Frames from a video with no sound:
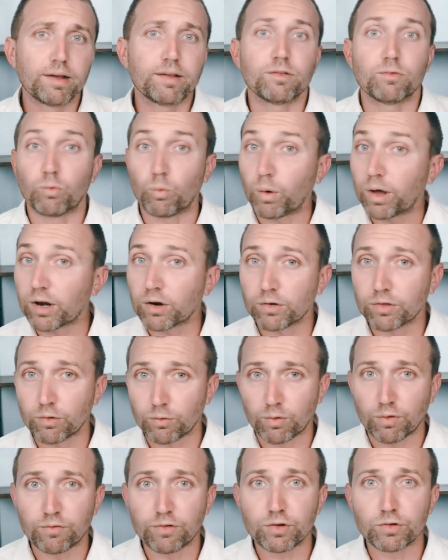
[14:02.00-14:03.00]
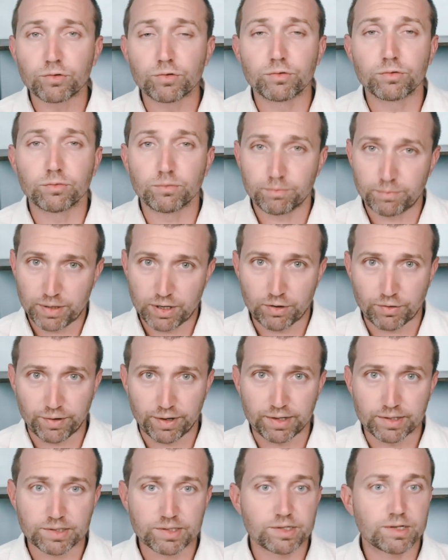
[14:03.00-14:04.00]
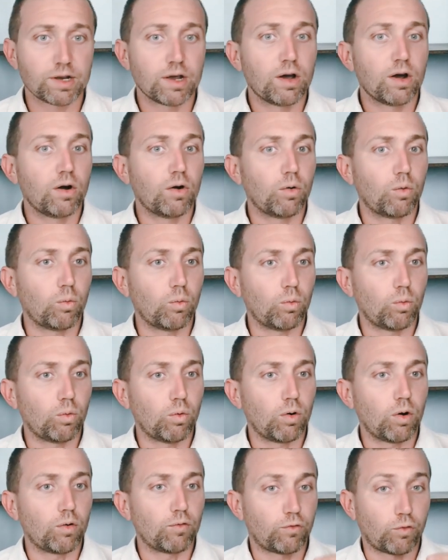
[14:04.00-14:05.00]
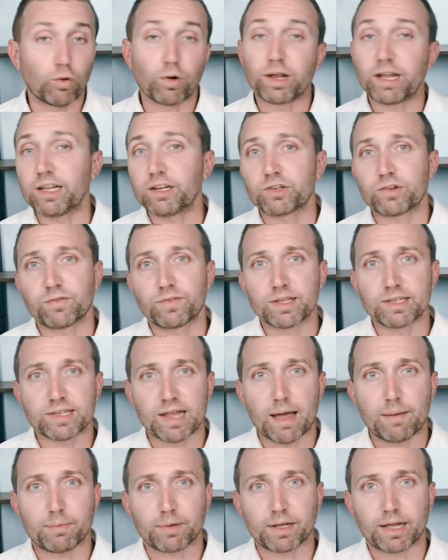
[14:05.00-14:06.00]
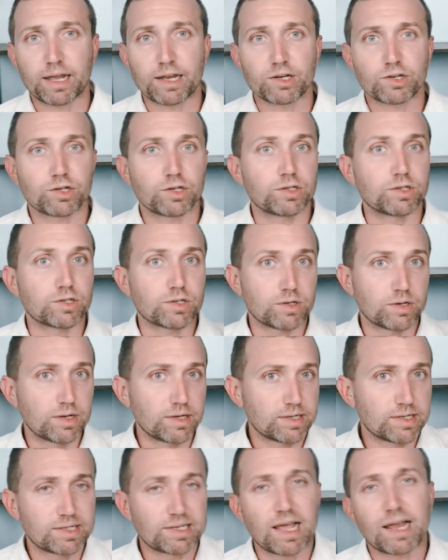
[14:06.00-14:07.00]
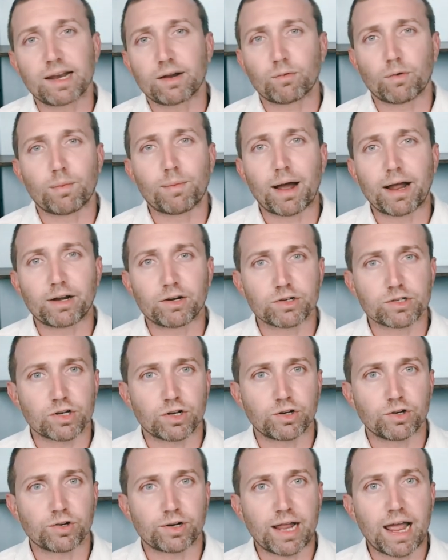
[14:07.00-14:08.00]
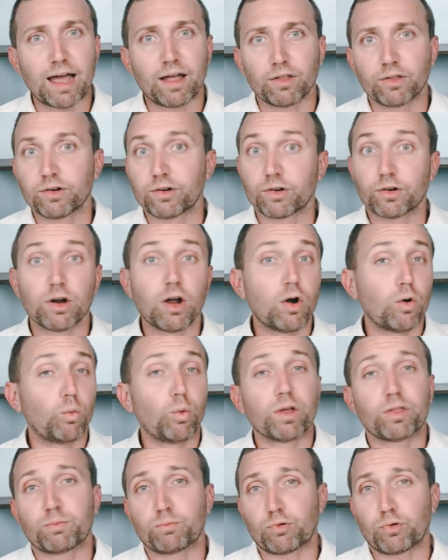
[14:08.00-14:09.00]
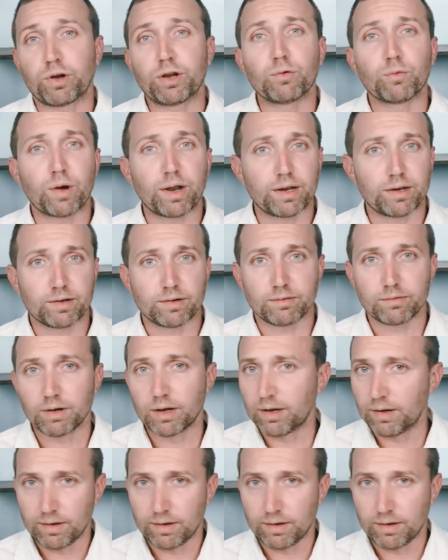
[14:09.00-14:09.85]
When are the review periods for each of these applications, setting reminders on your calendar with pre-written,